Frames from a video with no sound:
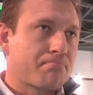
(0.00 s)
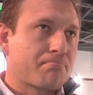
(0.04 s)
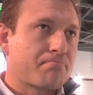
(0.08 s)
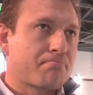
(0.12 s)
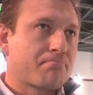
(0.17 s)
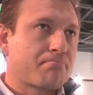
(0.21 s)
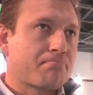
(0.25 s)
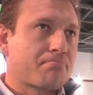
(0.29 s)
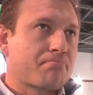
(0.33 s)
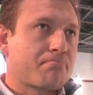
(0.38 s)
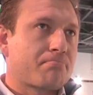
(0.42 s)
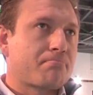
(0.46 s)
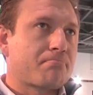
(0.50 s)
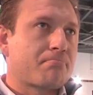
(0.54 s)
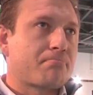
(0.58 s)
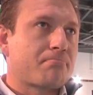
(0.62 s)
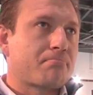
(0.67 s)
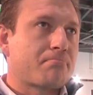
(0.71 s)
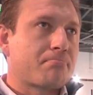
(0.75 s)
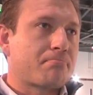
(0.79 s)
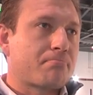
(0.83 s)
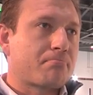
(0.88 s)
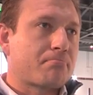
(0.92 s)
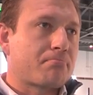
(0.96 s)
to people the
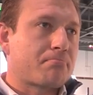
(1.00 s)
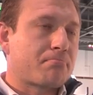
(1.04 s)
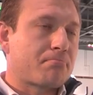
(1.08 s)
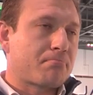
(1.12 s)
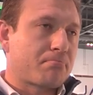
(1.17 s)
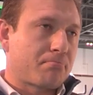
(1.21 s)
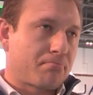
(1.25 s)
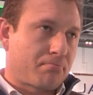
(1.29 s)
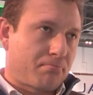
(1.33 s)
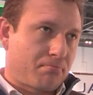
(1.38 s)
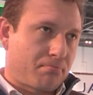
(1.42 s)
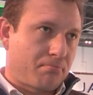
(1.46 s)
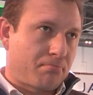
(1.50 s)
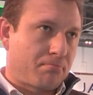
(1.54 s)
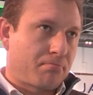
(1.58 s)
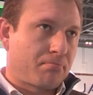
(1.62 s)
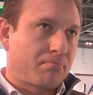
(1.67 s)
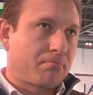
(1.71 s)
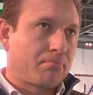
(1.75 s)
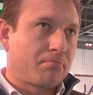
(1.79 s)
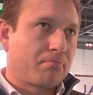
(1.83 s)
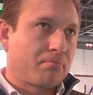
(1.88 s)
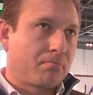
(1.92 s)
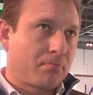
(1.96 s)
benefits of
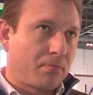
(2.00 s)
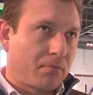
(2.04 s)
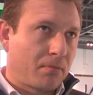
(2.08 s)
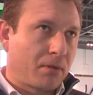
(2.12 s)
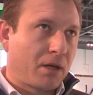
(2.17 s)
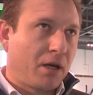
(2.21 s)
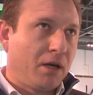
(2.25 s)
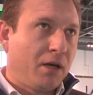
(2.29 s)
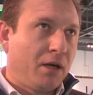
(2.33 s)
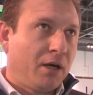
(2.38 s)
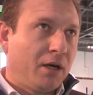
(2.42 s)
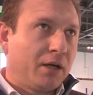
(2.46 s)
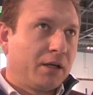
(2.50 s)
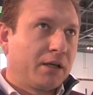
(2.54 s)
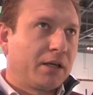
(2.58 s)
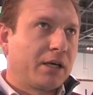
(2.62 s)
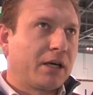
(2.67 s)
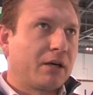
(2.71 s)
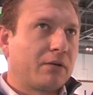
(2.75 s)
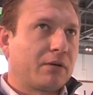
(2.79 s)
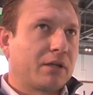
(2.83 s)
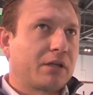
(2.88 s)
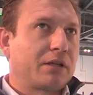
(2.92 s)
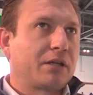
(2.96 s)
energy storage?
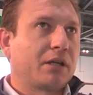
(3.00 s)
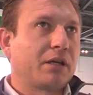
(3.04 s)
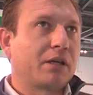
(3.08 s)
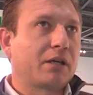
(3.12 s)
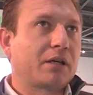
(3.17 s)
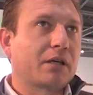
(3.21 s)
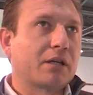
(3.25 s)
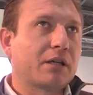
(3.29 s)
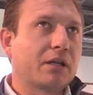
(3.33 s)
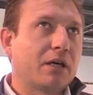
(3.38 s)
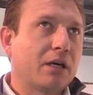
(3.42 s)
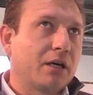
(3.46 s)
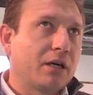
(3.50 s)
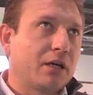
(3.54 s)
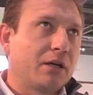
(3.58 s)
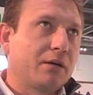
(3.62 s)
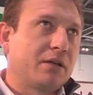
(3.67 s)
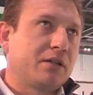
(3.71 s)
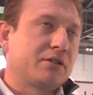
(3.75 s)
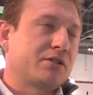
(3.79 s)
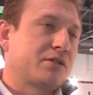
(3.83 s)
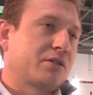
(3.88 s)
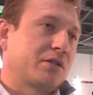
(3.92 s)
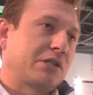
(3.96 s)
Yeah, well, I think
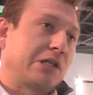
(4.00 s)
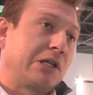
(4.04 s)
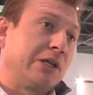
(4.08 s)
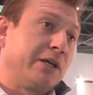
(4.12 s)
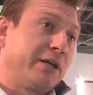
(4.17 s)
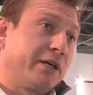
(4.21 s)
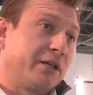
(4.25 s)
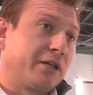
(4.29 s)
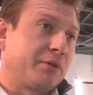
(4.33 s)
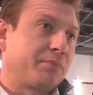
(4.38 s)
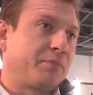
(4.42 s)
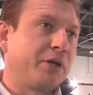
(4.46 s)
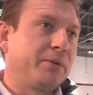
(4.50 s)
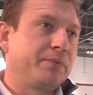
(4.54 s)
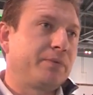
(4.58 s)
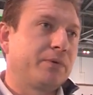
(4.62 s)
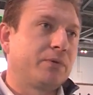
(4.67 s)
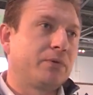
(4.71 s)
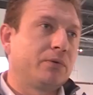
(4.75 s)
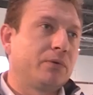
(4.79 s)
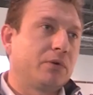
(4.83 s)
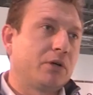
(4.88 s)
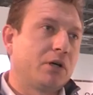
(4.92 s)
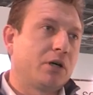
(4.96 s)
uh, it's clear that
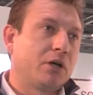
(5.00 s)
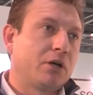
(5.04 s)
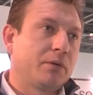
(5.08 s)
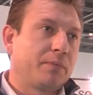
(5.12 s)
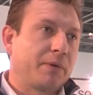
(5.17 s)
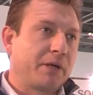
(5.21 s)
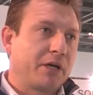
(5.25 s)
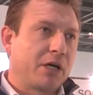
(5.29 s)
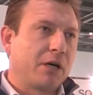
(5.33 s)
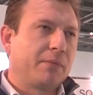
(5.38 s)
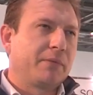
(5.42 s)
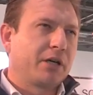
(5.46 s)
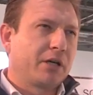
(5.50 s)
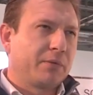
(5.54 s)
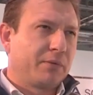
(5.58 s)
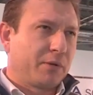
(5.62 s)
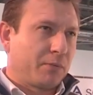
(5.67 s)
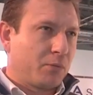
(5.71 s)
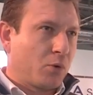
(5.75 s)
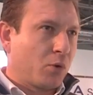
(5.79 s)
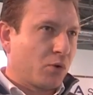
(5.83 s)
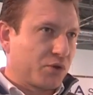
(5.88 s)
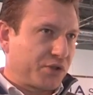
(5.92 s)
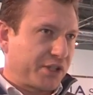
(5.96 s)
people are becoming a
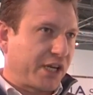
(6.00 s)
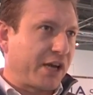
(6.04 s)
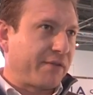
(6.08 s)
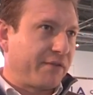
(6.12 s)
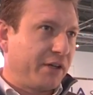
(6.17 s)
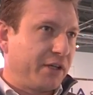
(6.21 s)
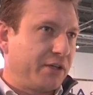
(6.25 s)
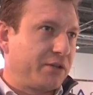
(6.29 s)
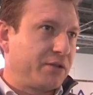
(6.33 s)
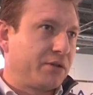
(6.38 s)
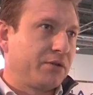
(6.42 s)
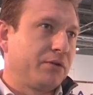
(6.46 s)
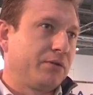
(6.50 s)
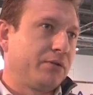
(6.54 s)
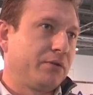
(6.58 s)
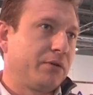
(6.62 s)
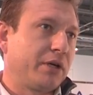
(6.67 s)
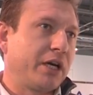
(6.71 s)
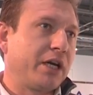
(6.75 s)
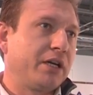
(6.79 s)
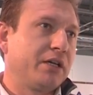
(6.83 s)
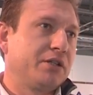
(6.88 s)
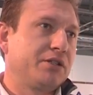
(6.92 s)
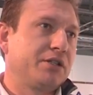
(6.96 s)
bit more savvy
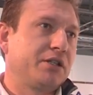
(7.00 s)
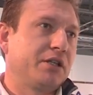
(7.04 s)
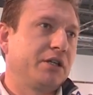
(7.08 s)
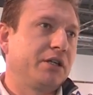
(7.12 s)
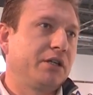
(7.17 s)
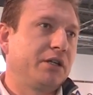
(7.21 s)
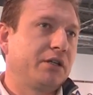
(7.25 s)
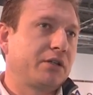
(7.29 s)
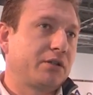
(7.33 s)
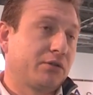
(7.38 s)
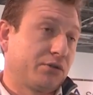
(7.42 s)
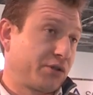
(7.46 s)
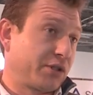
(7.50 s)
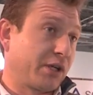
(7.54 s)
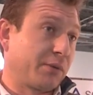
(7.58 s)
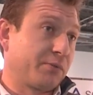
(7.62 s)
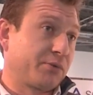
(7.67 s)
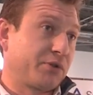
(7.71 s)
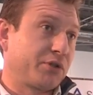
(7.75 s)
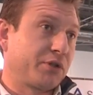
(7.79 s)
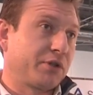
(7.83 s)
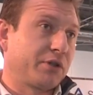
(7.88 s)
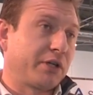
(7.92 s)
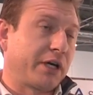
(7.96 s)
to energy
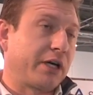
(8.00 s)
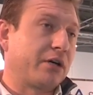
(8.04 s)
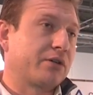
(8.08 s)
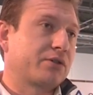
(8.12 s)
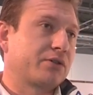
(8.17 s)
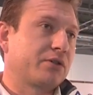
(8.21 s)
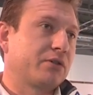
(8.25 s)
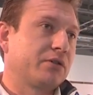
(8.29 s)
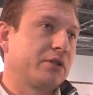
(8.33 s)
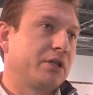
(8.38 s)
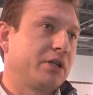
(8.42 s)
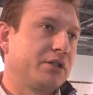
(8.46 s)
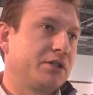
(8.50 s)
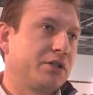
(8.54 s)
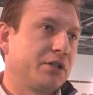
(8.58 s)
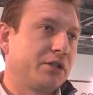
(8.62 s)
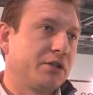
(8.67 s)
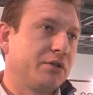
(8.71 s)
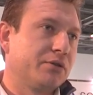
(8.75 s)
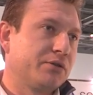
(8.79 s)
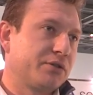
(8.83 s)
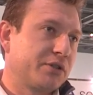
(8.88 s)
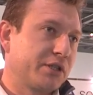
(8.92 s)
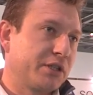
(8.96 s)
consumption, household energy
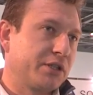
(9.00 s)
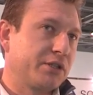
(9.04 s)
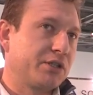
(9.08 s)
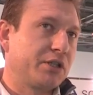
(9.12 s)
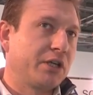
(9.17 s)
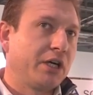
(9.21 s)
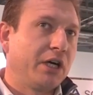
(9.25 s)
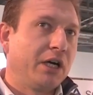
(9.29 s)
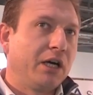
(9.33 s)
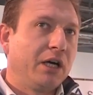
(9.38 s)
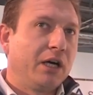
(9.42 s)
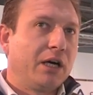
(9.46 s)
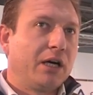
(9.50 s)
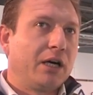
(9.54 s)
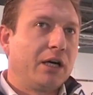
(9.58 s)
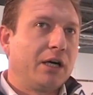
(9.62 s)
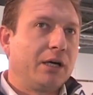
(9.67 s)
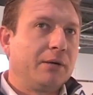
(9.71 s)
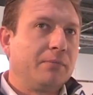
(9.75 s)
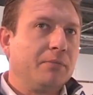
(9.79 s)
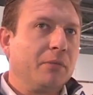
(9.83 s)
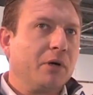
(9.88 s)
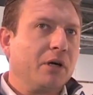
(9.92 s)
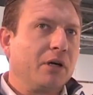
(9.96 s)
usage.
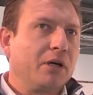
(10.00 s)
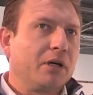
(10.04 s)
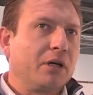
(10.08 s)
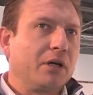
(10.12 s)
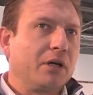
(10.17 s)
Um,